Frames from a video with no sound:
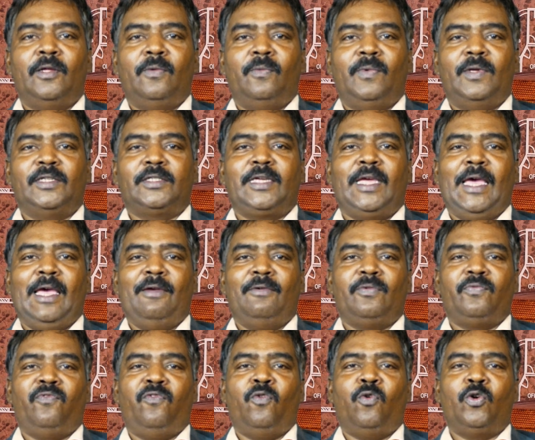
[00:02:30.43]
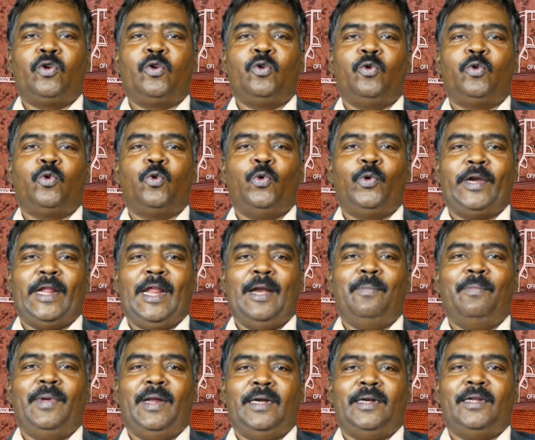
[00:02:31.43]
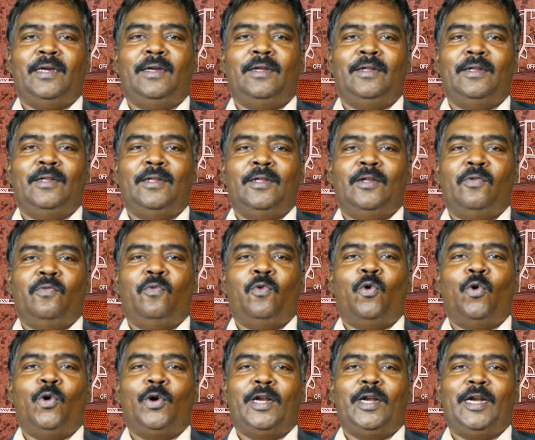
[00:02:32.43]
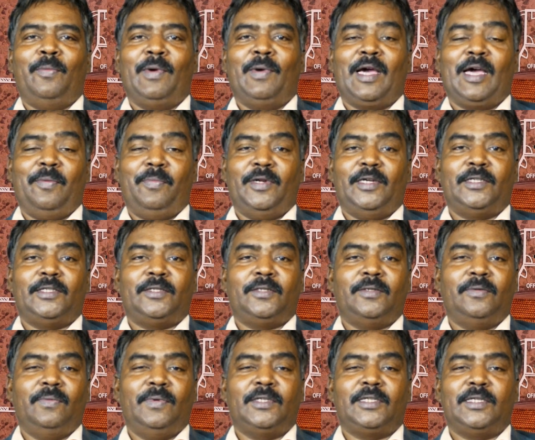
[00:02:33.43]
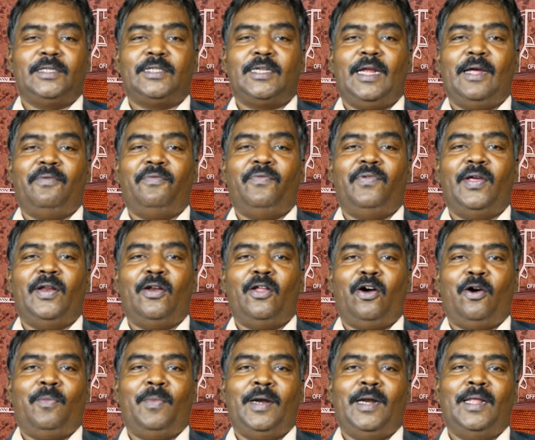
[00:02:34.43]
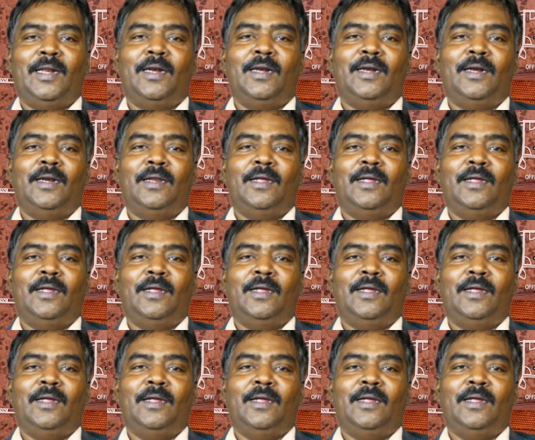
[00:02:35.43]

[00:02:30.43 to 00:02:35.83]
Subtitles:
which gave 422 10-bit 400 megabits, which is a phenomenal